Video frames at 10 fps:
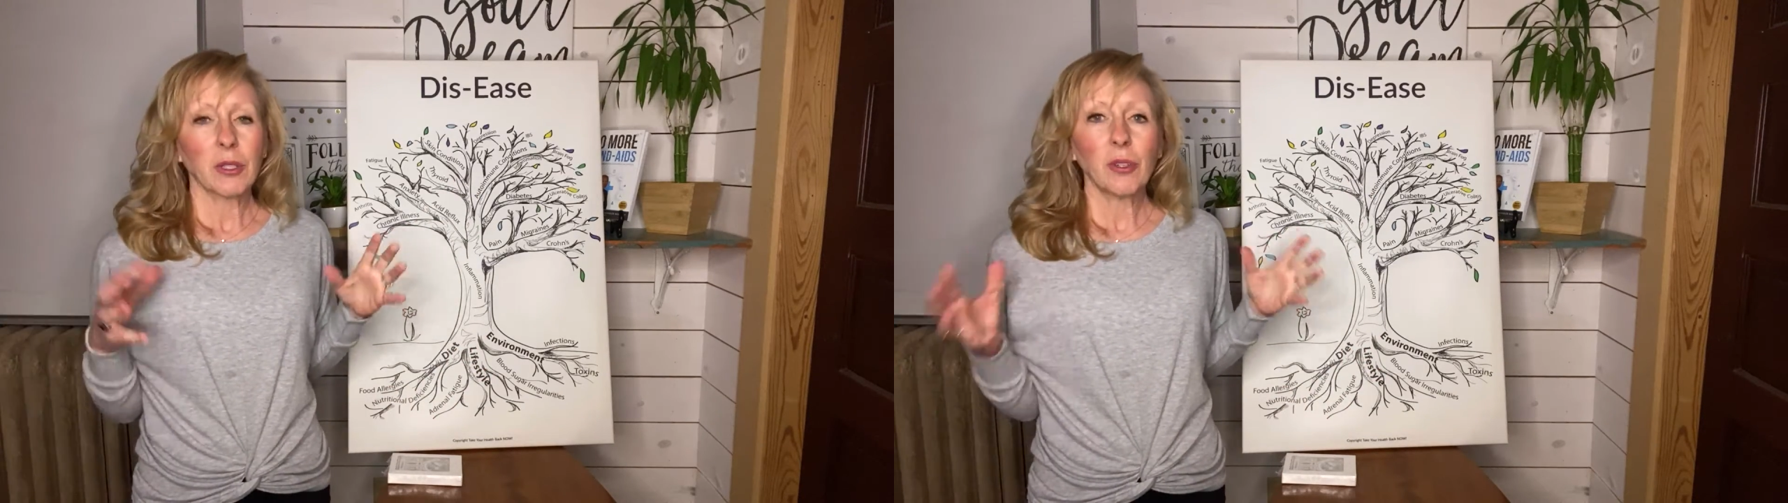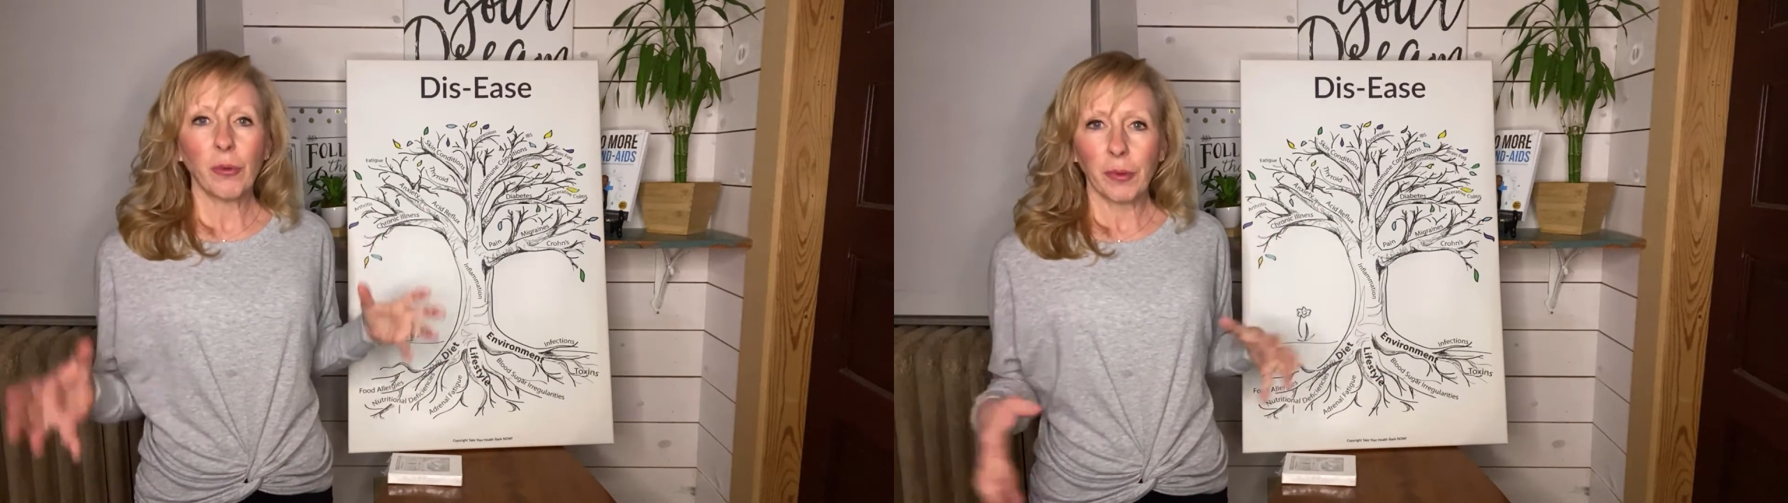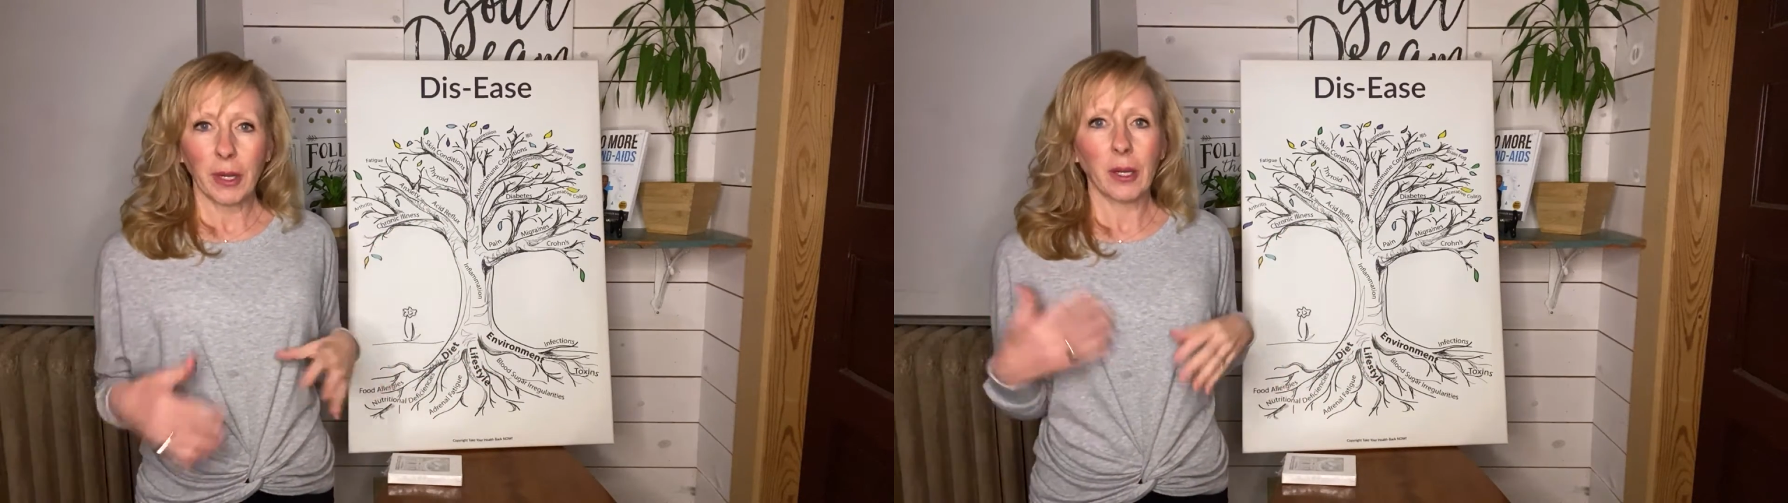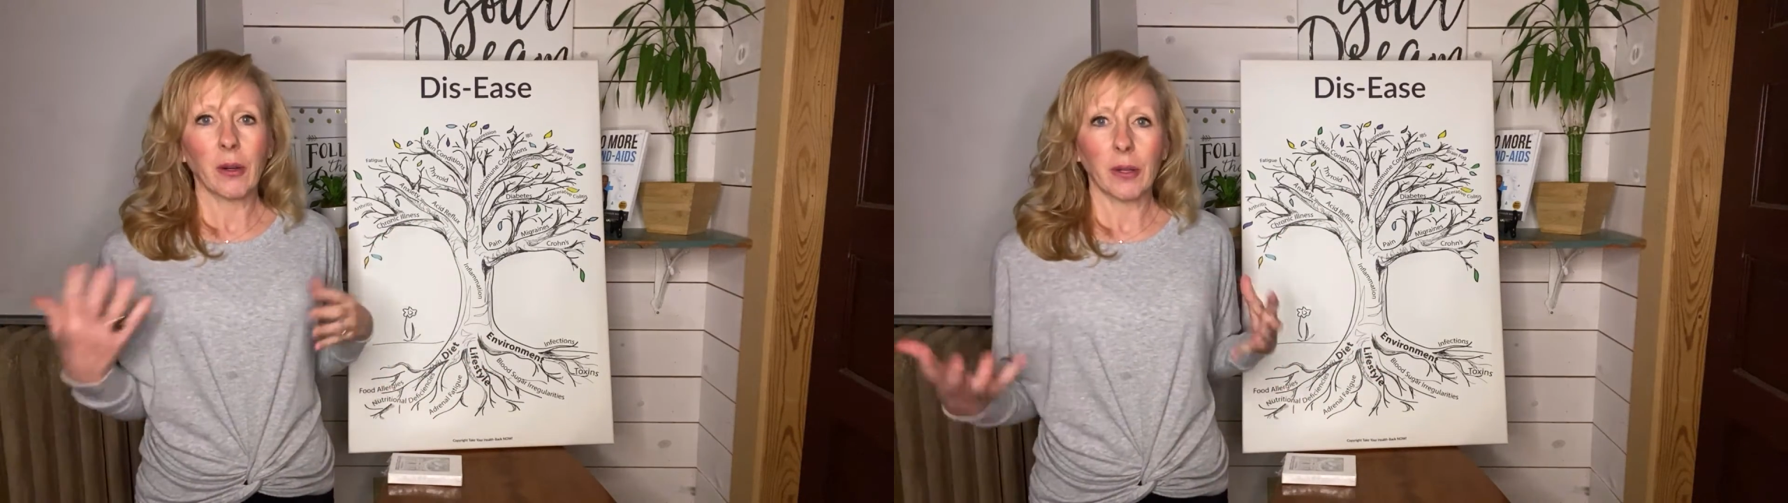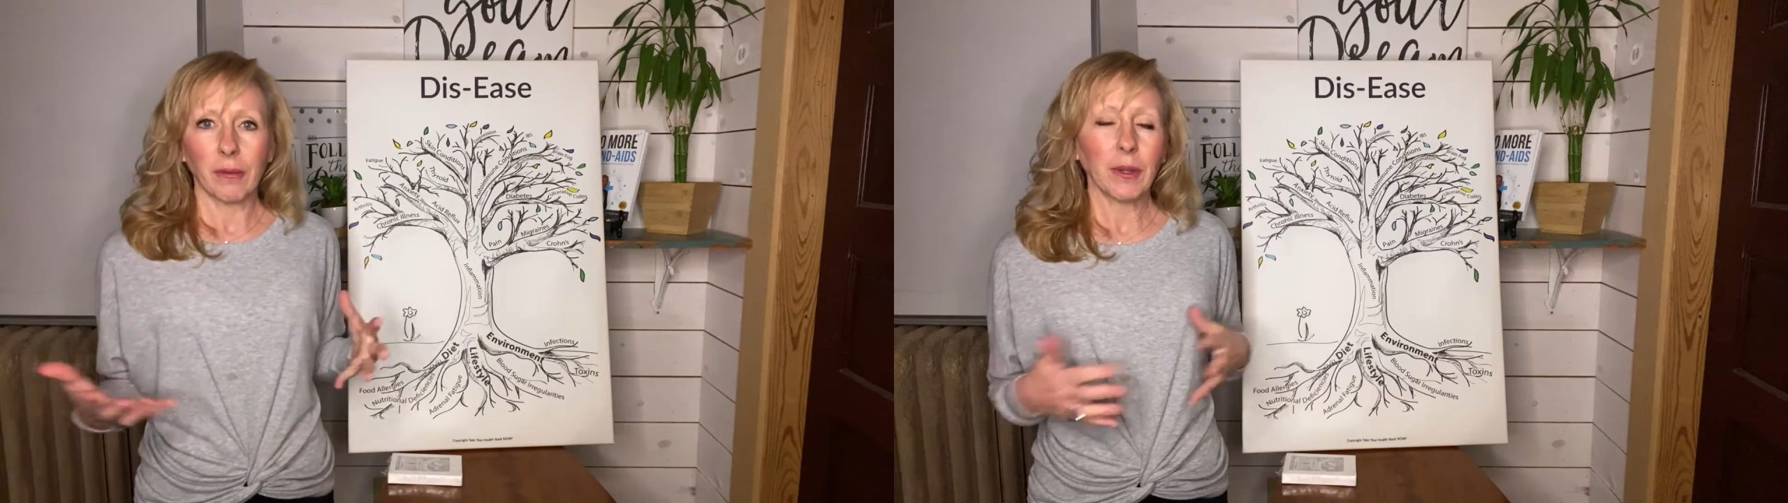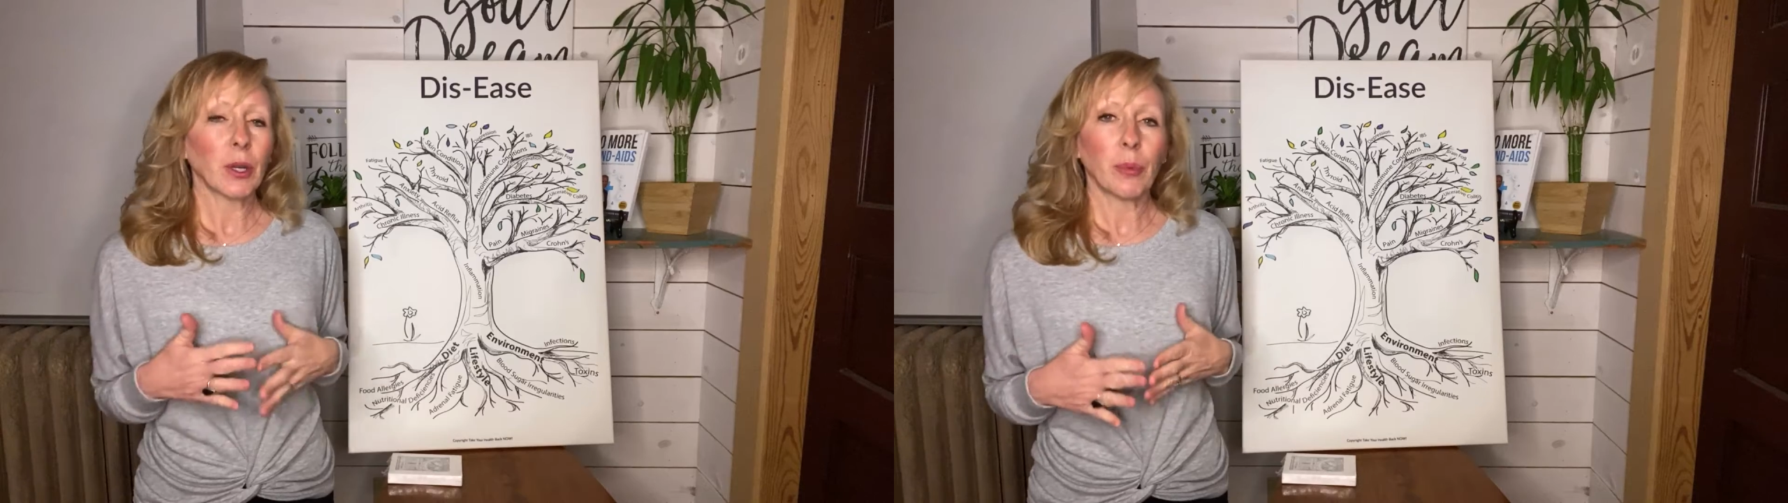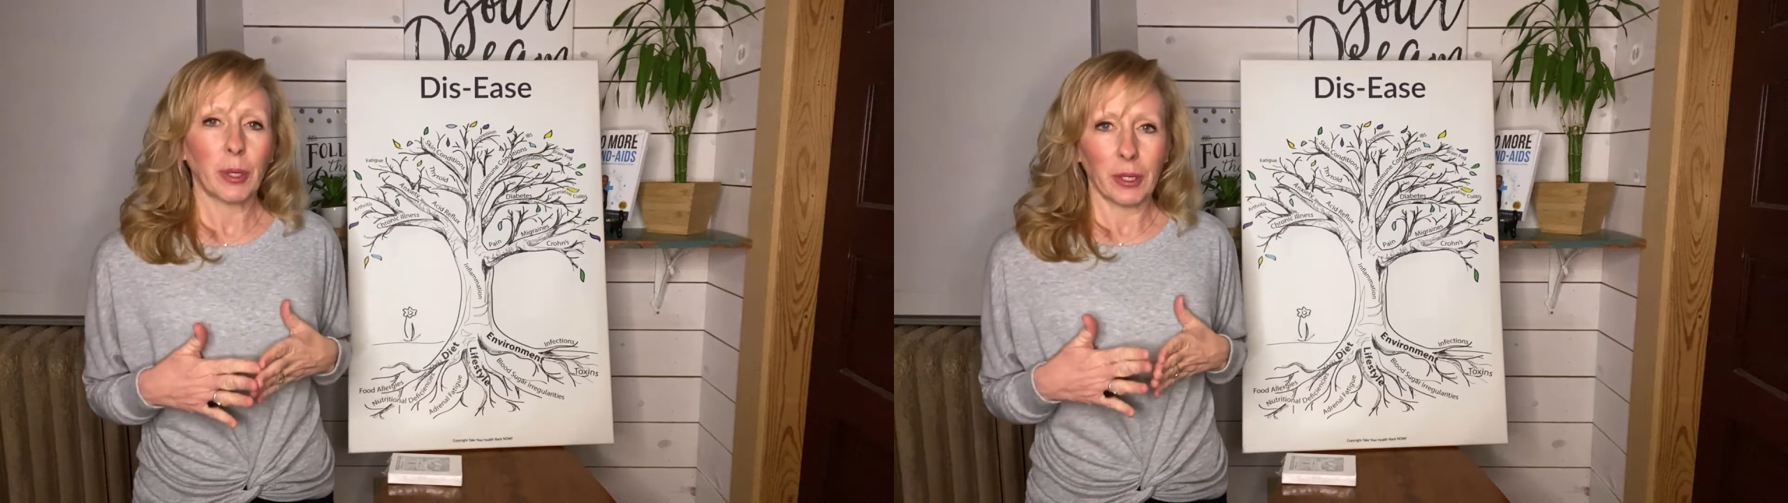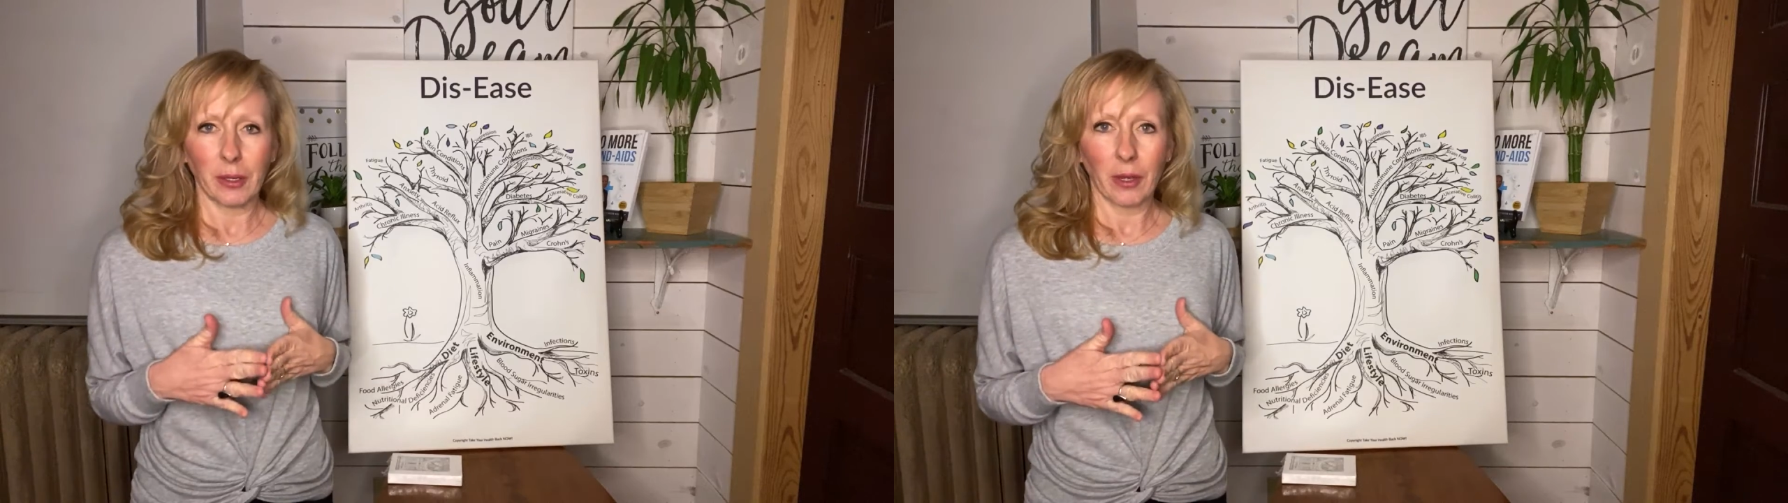snowflake or the
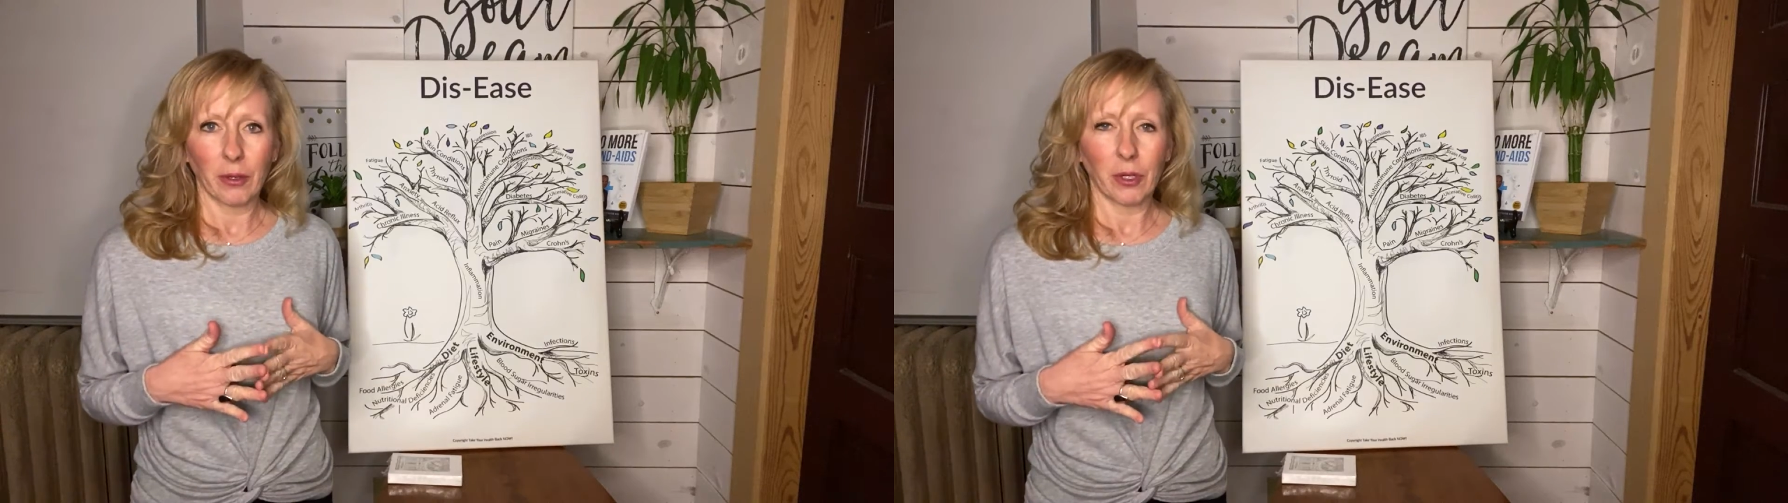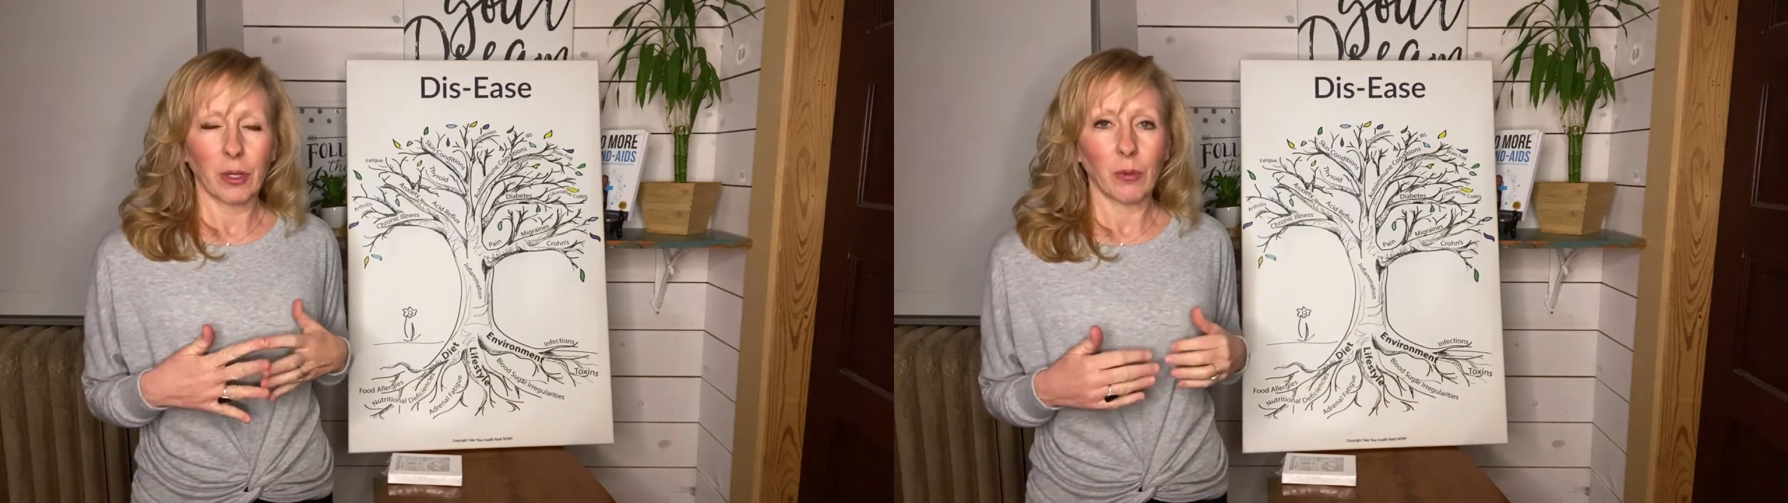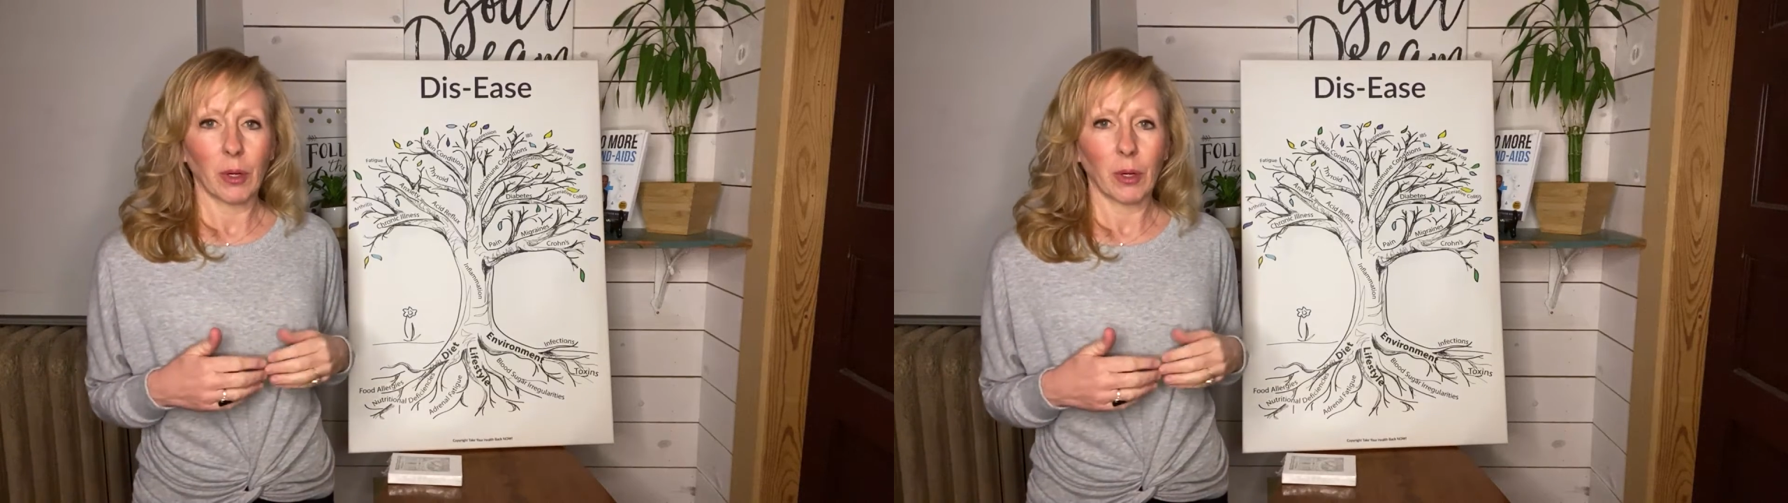fingerprint analogy